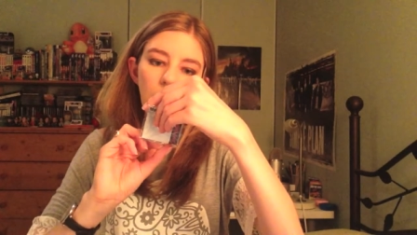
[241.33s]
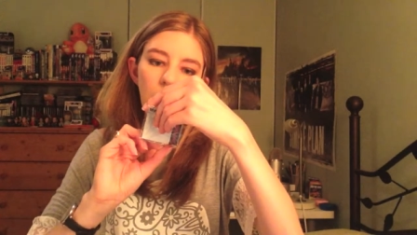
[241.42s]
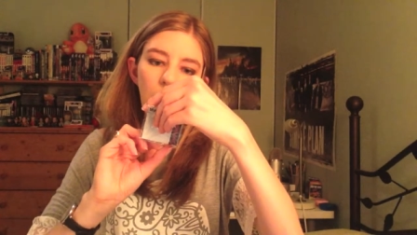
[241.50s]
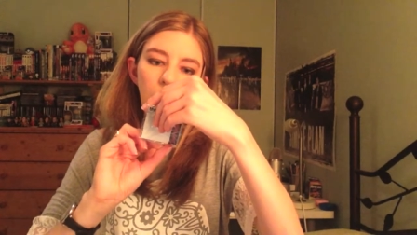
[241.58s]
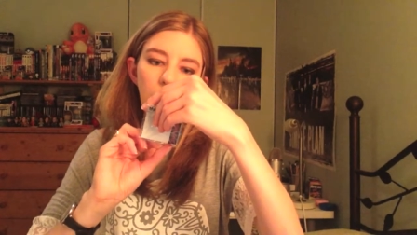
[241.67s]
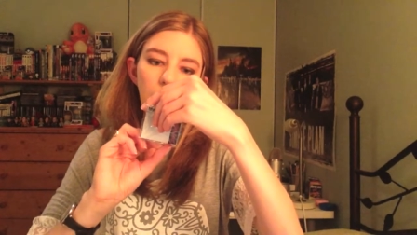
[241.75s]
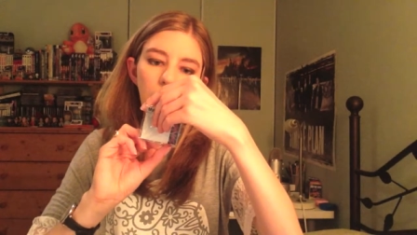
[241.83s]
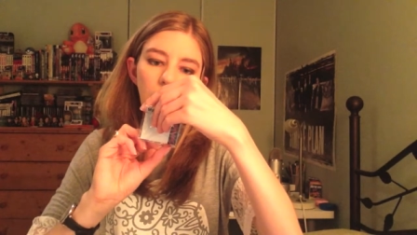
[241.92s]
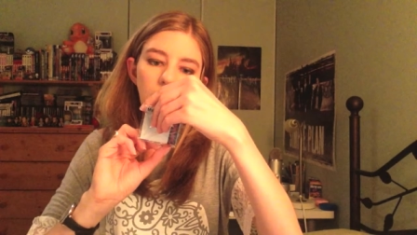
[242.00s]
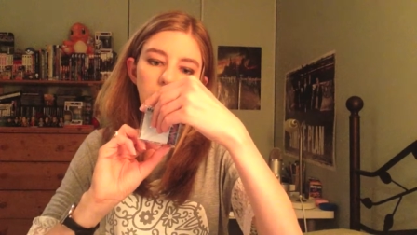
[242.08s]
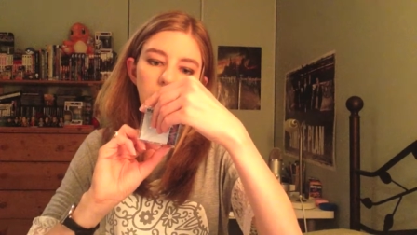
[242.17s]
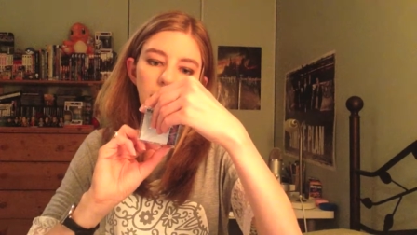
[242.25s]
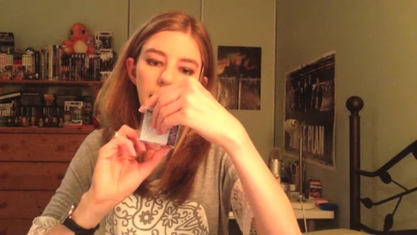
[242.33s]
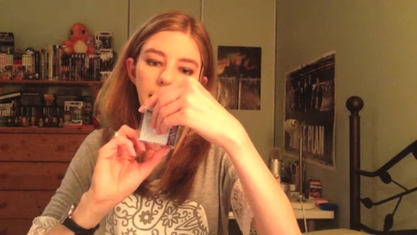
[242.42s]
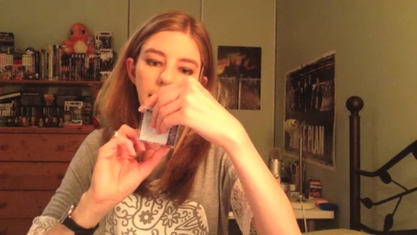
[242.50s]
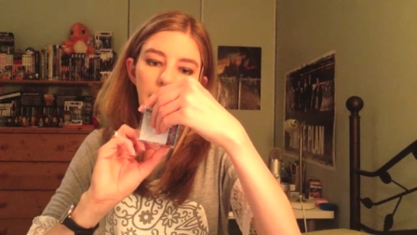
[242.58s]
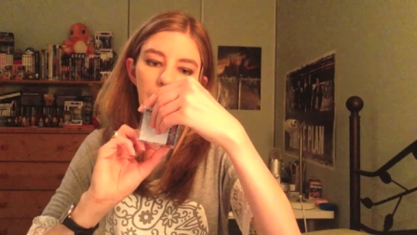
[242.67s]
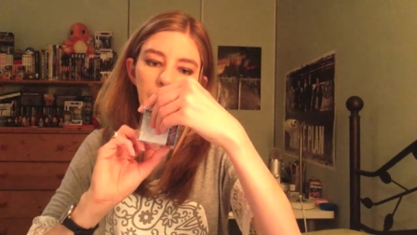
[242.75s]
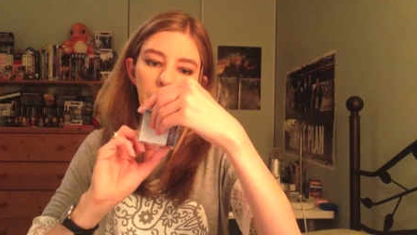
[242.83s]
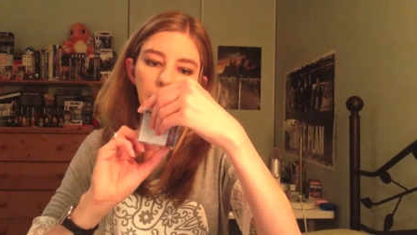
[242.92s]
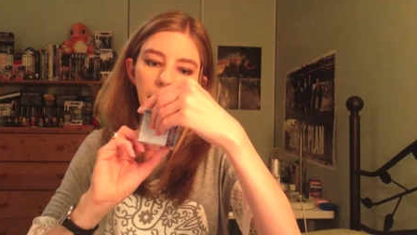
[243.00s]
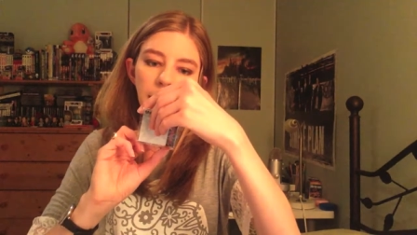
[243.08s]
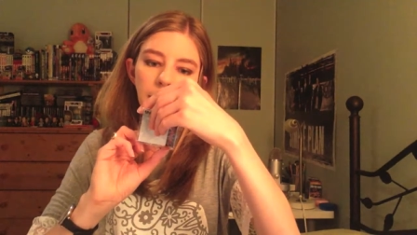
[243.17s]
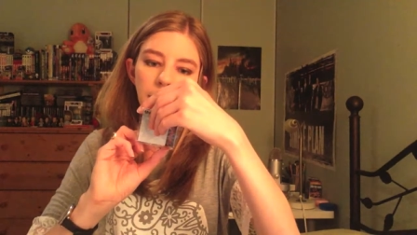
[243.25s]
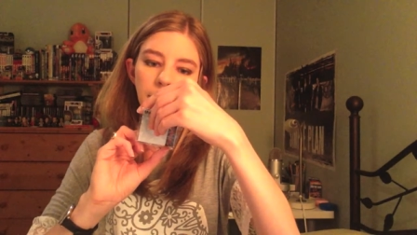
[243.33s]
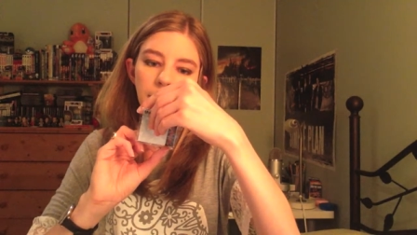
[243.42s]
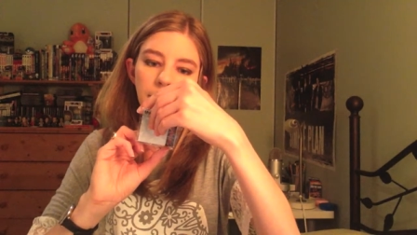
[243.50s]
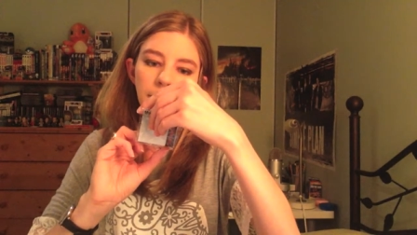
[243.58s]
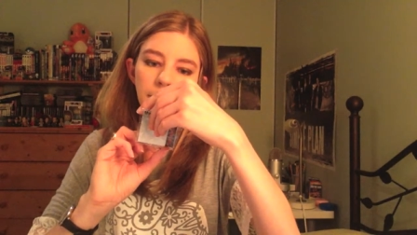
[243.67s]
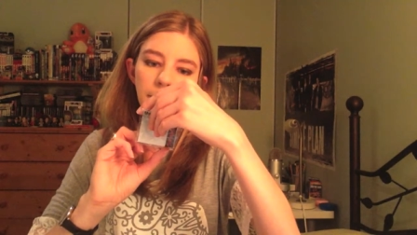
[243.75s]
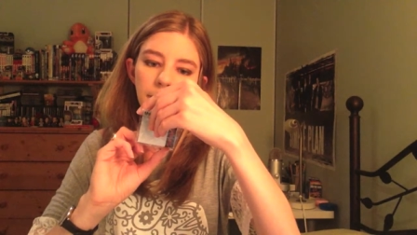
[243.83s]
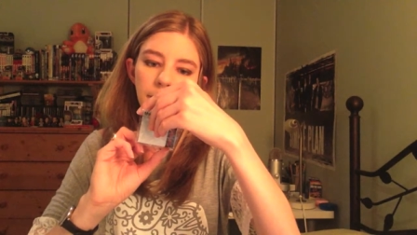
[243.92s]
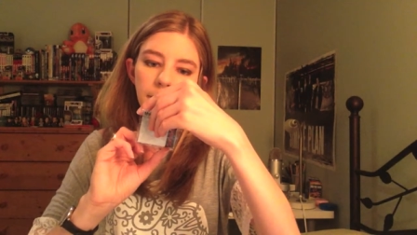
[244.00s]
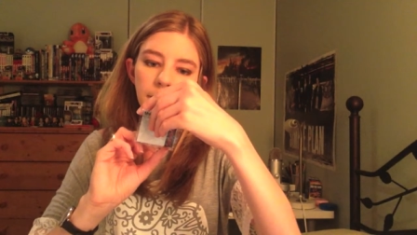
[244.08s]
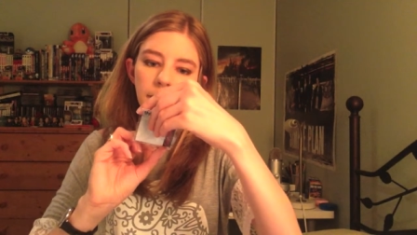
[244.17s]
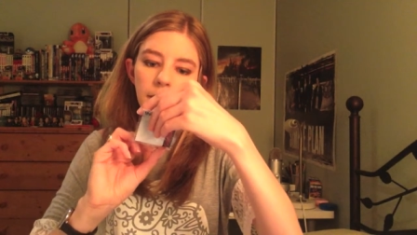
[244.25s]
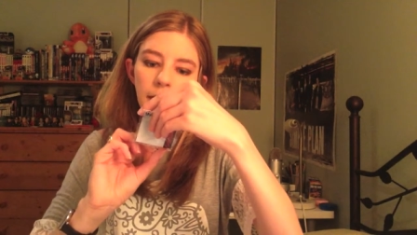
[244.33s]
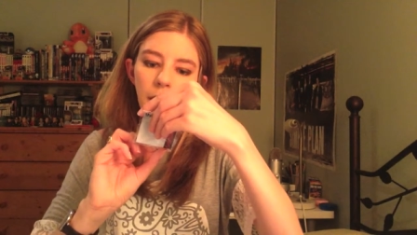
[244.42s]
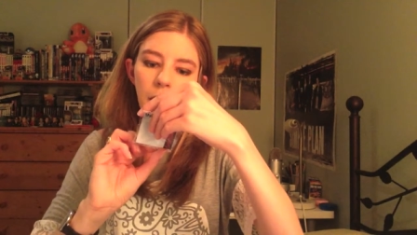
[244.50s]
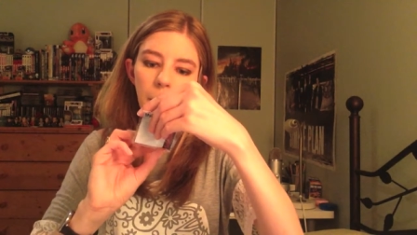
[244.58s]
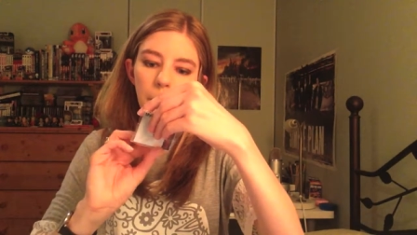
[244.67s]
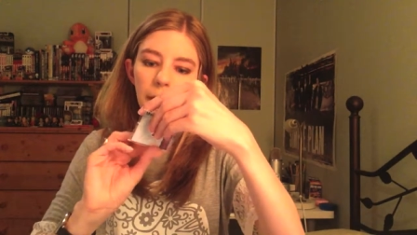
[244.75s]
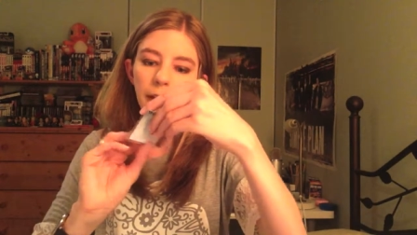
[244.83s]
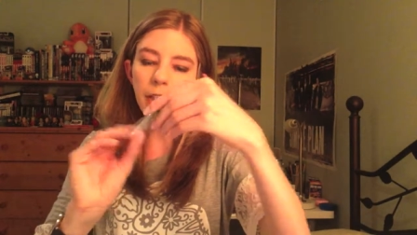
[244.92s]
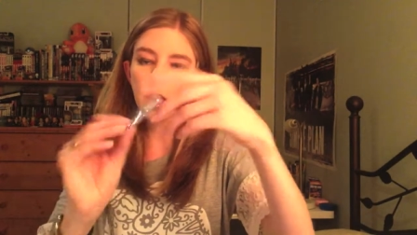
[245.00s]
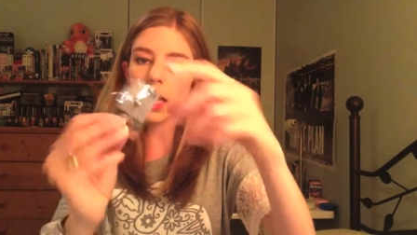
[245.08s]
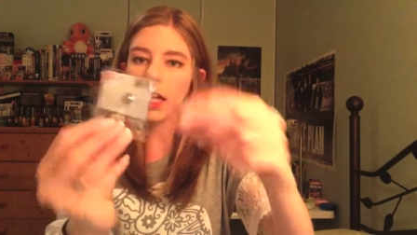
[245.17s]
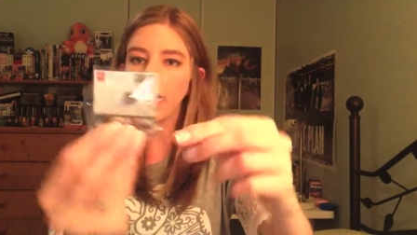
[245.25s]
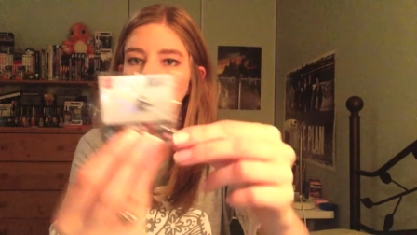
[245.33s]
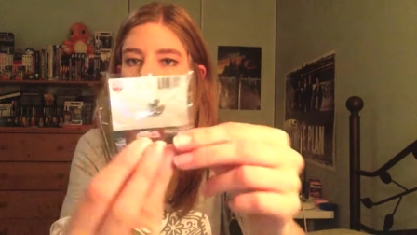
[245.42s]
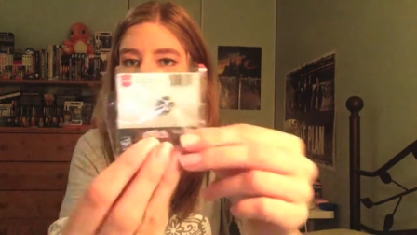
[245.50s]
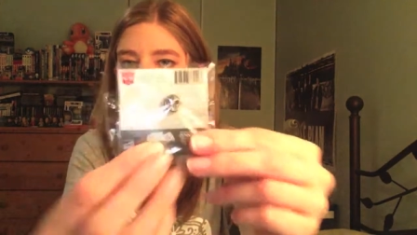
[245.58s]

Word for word: Autobot enamel pin made in China, and